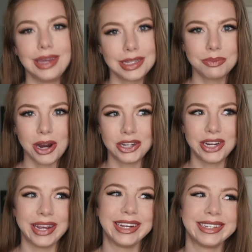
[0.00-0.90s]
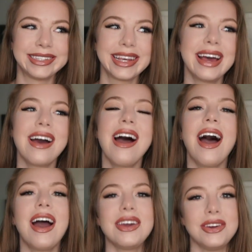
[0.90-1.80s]
these brushes
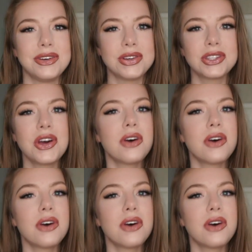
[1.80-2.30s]
I use